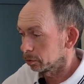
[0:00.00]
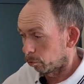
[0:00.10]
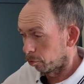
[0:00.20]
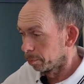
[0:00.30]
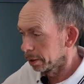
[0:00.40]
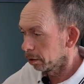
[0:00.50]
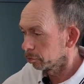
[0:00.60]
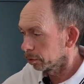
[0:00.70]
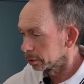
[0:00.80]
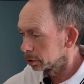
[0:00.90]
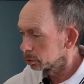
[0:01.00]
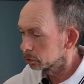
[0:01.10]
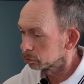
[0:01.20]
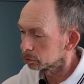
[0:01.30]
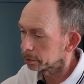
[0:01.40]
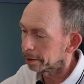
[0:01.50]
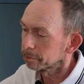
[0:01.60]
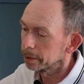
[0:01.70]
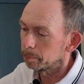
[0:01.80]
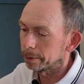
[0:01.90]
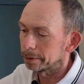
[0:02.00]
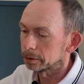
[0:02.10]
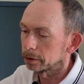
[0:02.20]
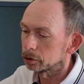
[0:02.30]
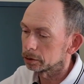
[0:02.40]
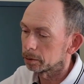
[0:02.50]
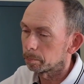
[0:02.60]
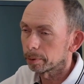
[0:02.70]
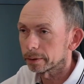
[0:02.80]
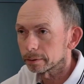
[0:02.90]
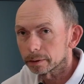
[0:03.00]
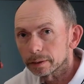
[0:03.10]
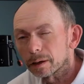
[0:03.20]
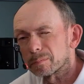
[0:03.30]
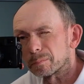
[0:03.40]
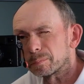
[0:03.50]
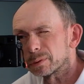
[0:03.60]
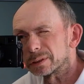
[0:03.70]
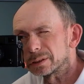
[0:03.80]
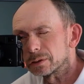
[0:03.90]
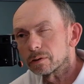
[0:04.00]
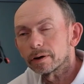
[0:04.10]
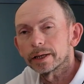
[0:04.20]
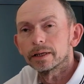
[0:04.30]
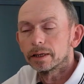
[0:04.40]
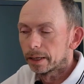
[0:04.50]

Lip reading: for me I find it useful having the ability just to pick the thing up, put it to your eye,